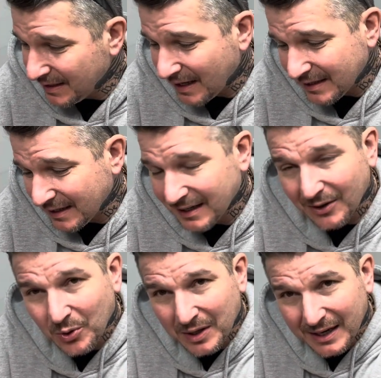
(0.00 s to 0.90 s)
I didn't get a
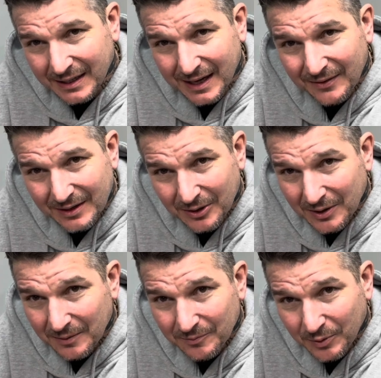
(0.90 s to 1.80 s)
whole lot of, you know,
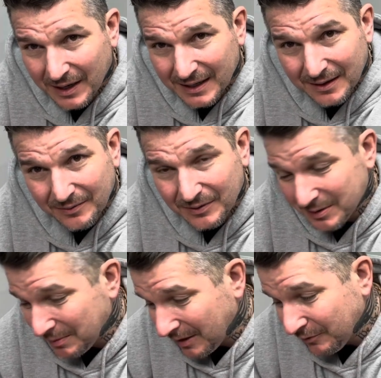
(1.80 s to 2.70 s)
we got
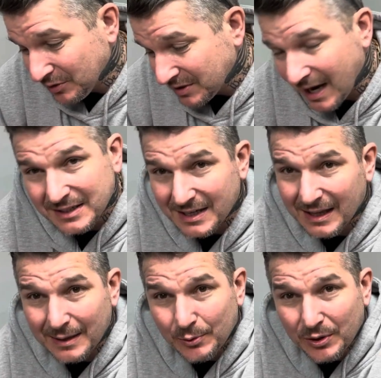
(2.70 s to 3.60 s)
some interviews. Tanya's got a
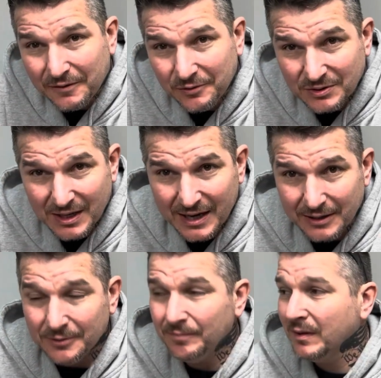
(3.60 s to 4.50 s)
lot more interviews than I
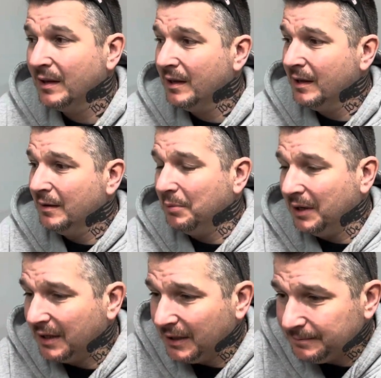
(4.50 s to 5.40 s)
do.
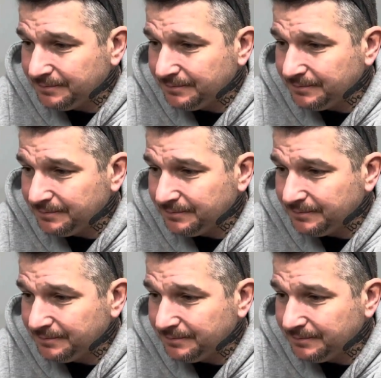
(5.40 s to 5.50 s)
But,